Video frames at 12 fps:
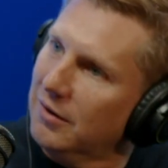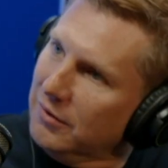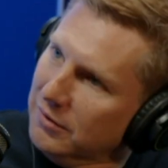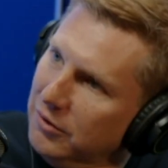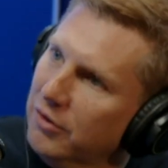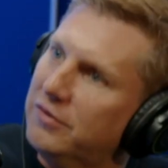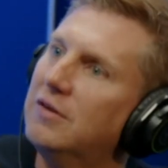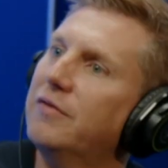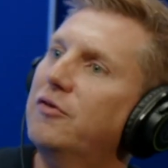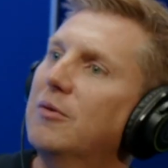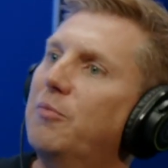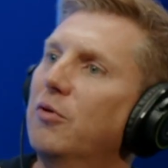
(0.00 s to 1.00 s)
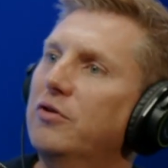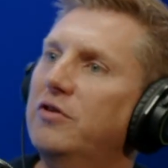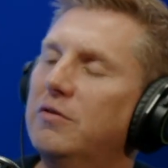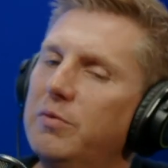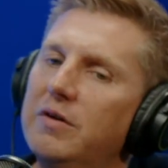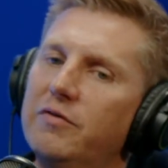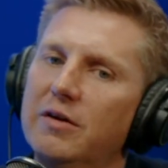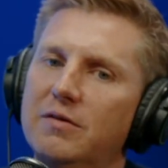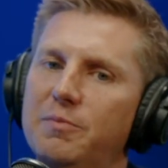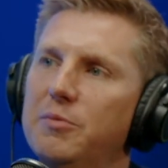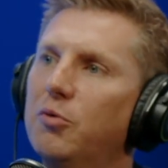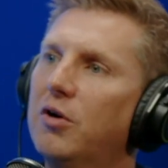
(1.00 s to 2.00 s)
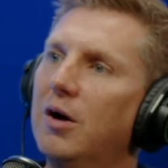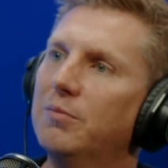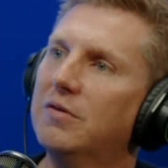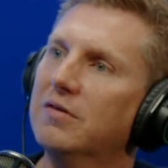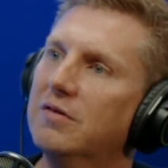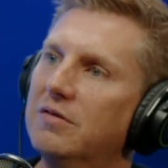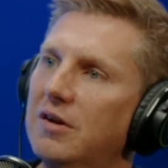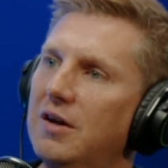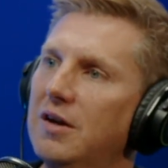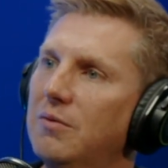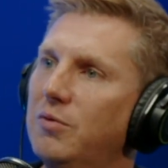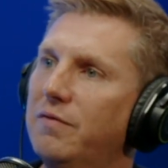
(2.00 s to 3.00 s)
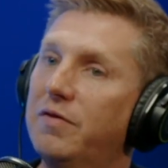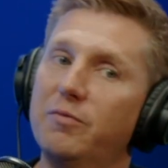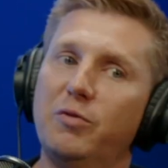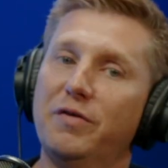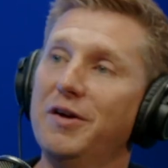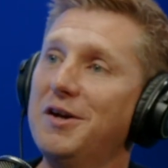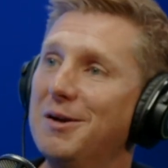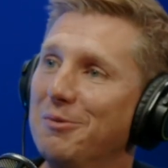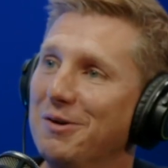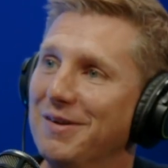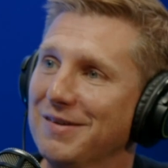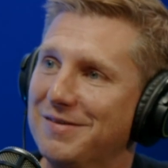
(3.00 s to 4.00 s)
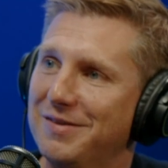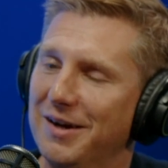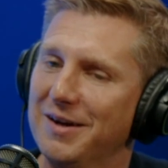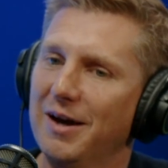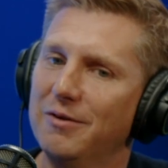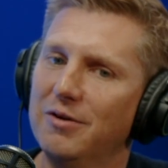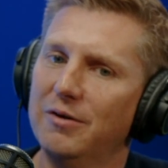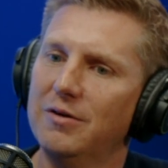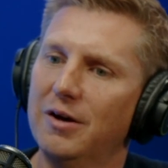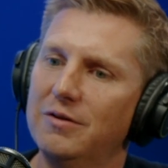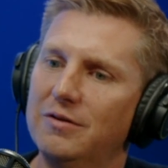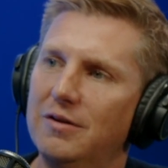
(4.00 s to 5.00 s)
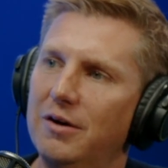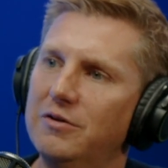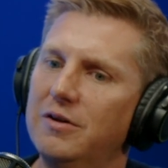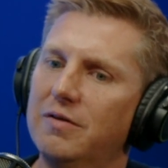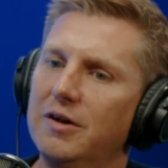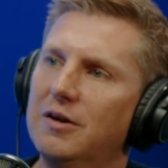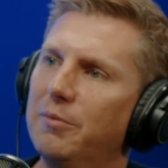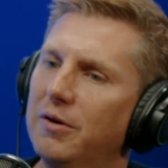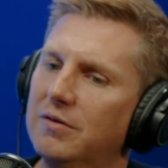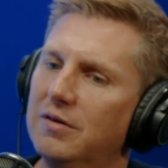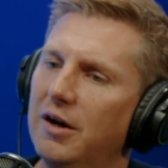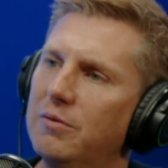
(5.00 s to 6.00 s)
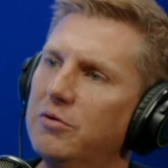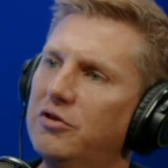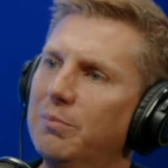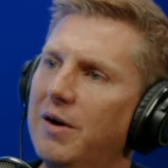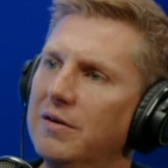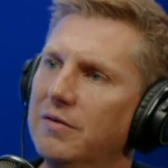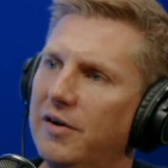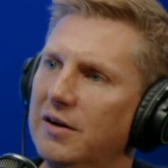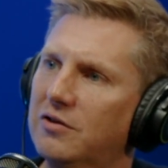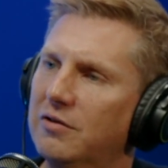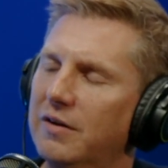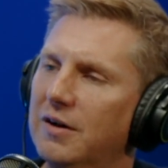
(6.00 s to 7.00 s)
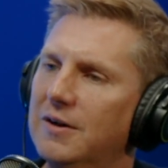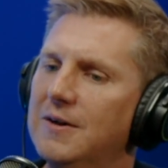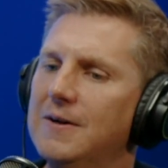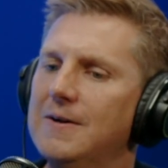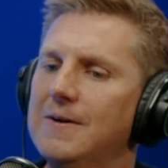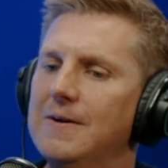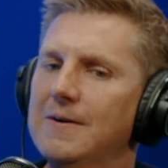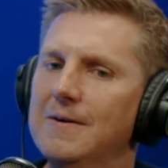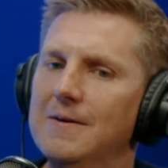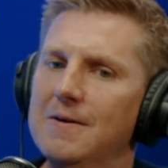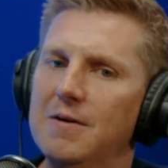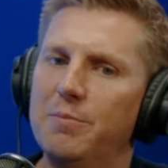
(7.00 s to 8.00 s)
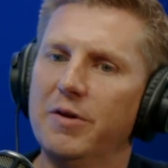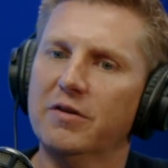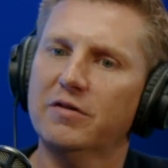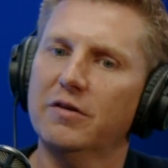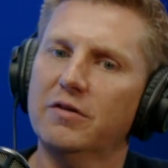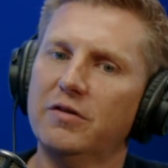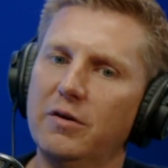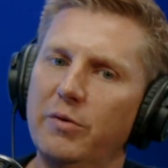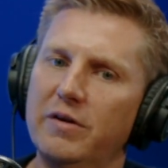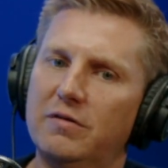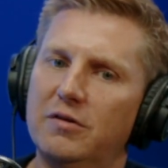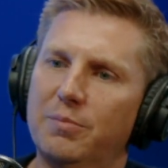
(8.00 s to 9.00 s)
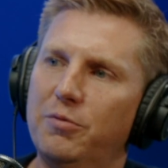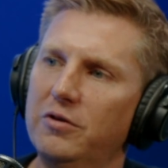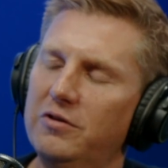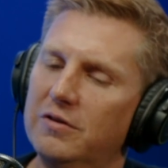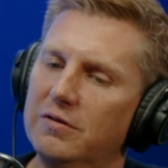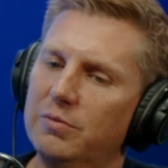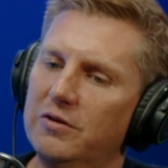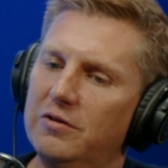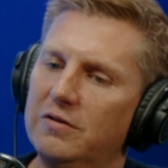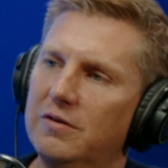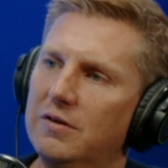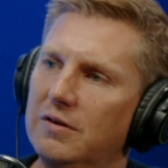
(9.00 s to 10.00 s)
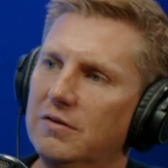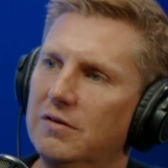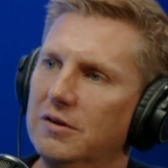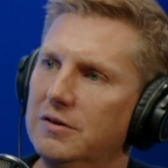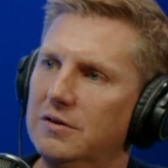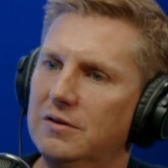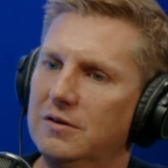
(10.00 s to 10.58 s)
lots of different approaches. We even get to people come to us and say, hey, we're thinking about this thing. How do you think about it? How would you manufacture that? But there's other ways to approach this, which is things like,